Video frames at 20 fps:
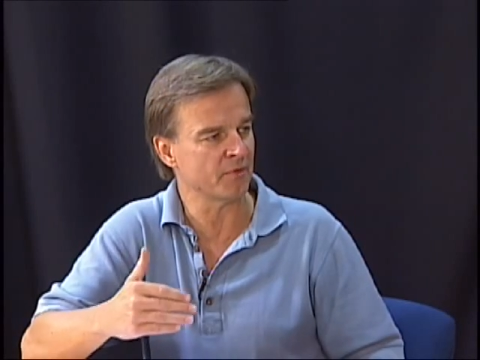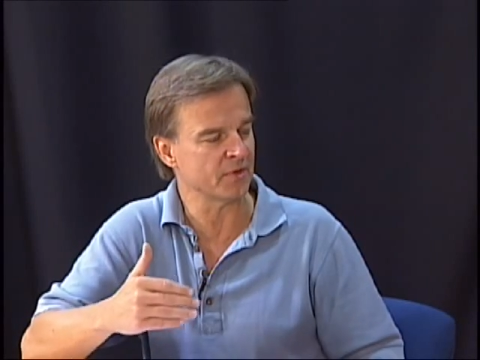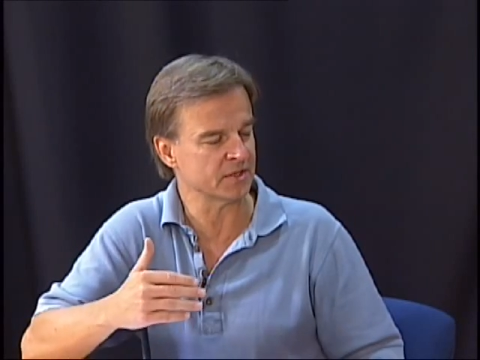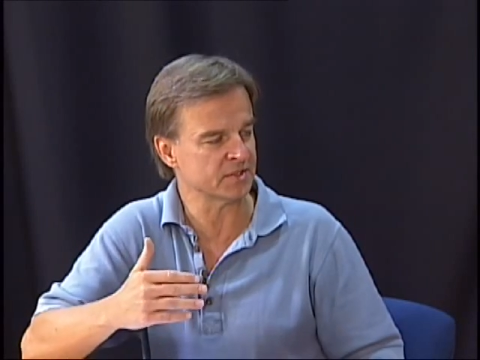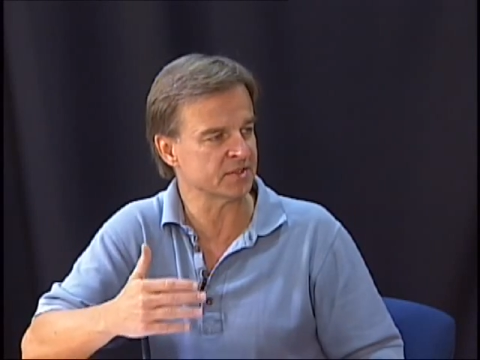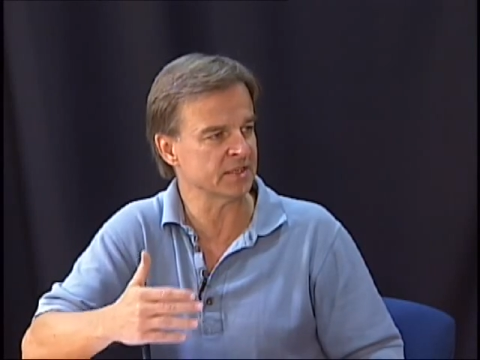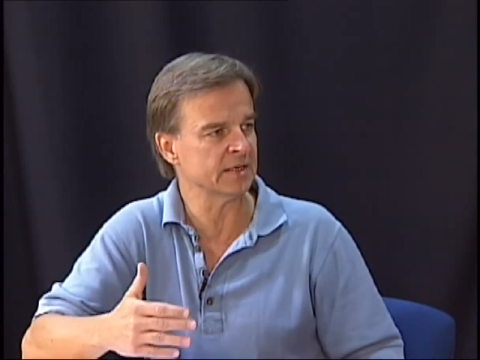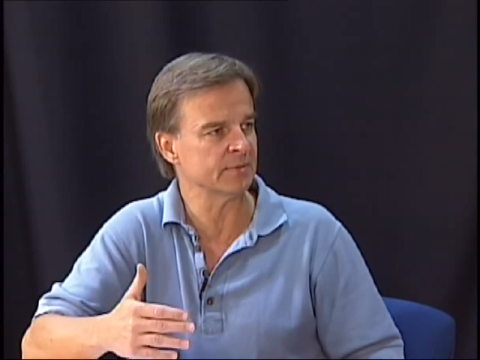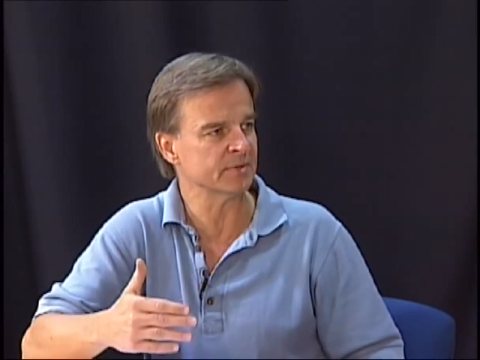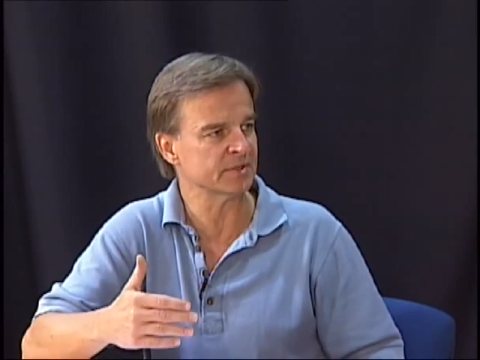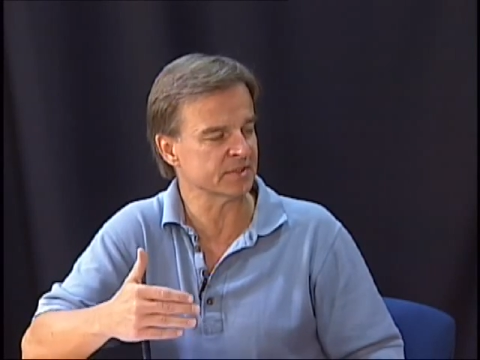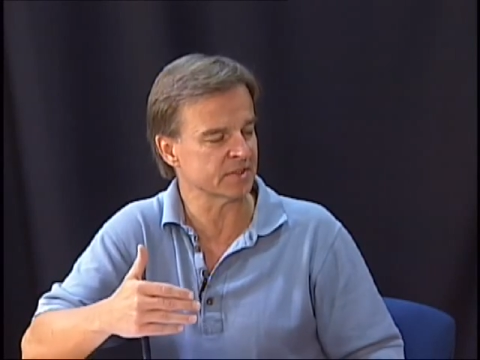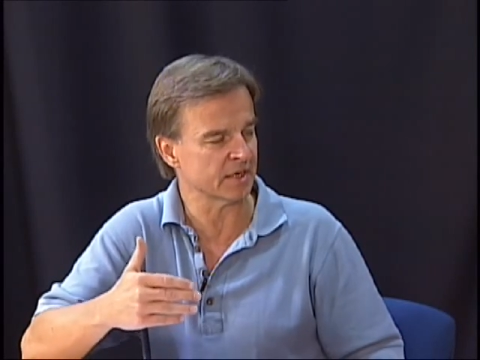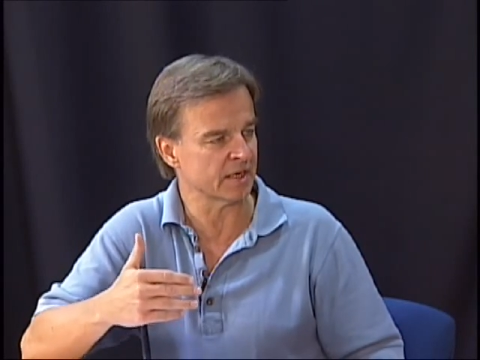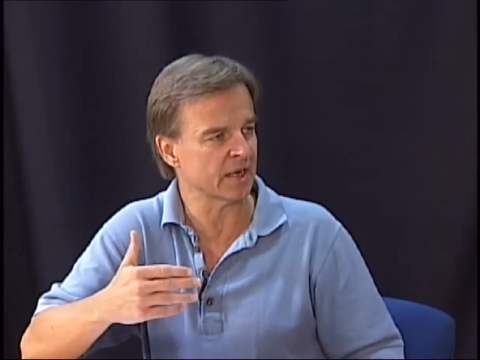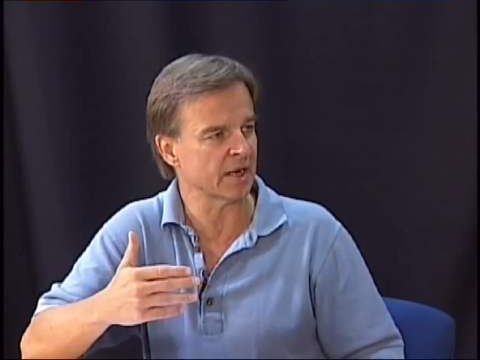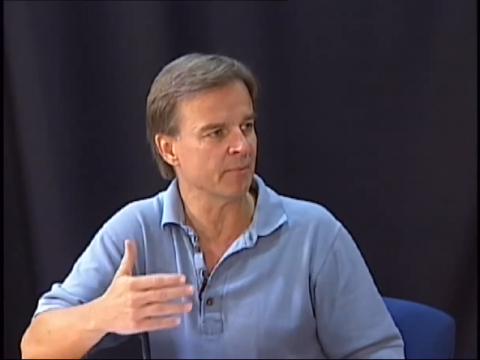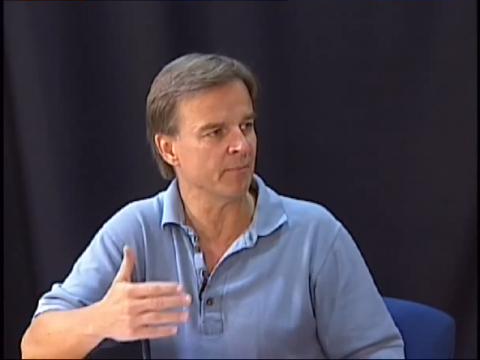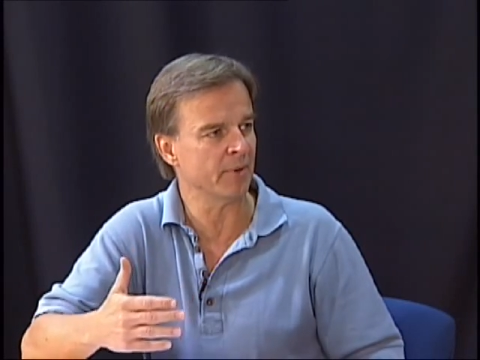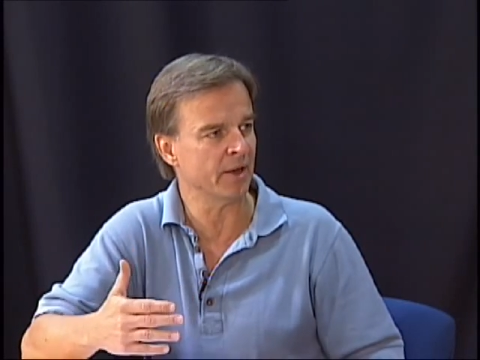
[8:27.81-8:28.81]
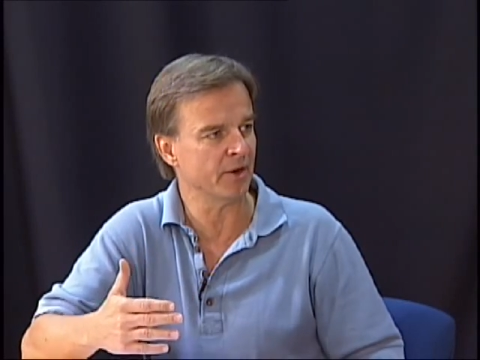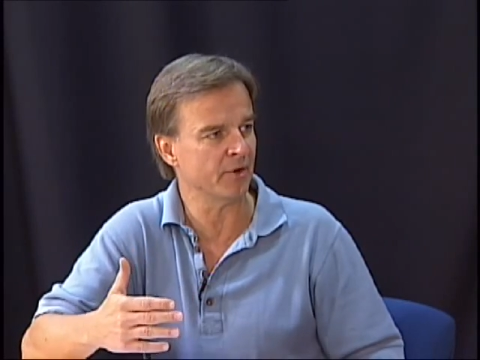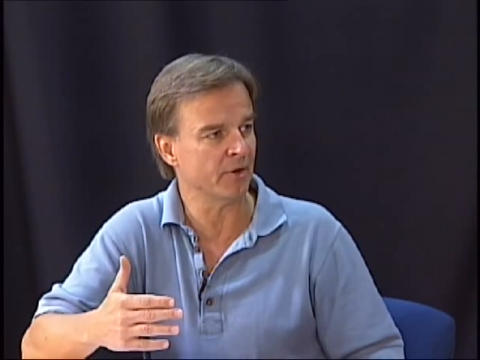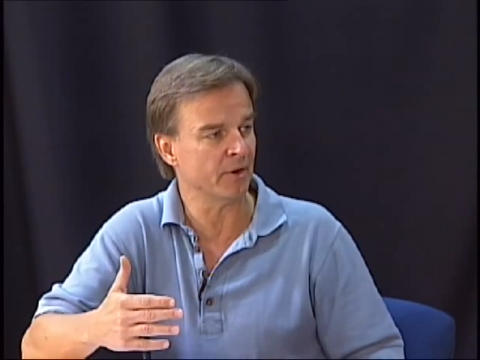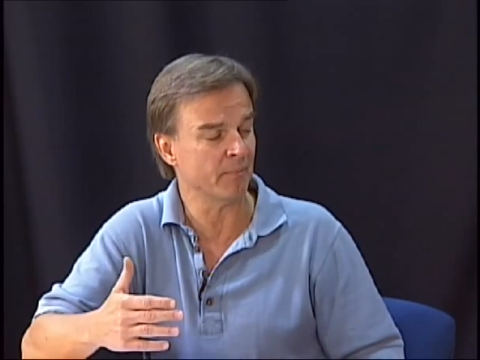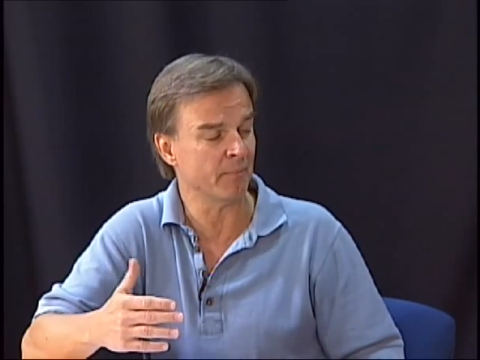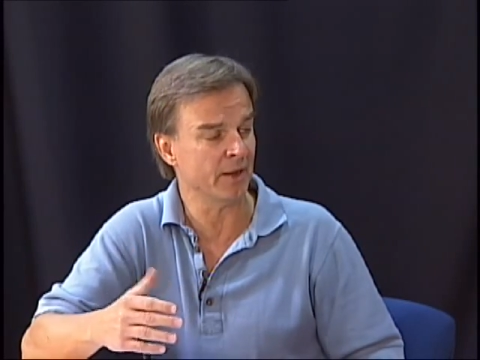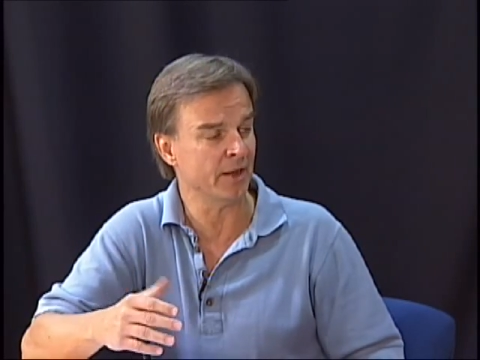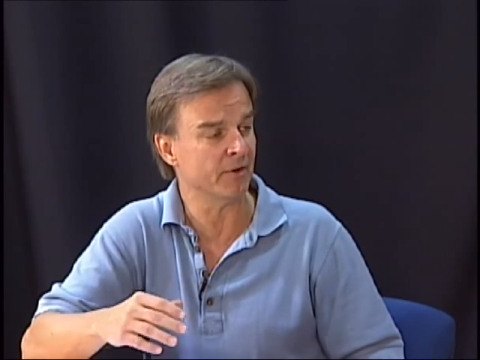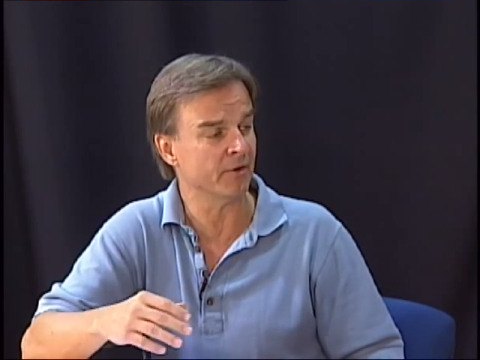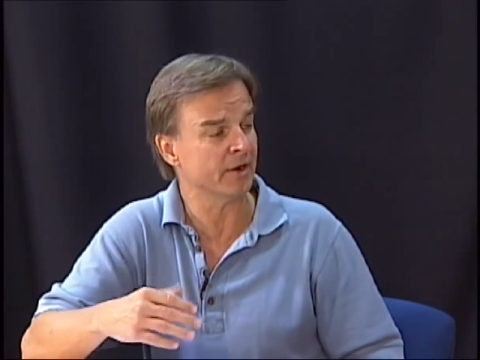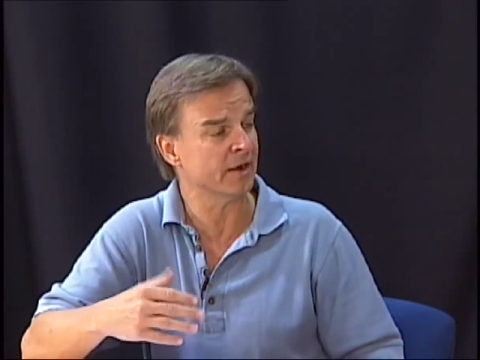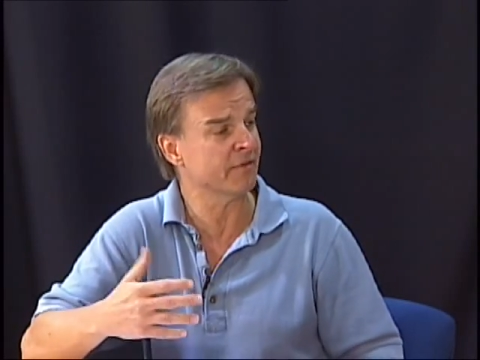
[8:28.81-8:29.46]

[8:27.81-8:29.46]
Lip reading: this team is going to get better and better.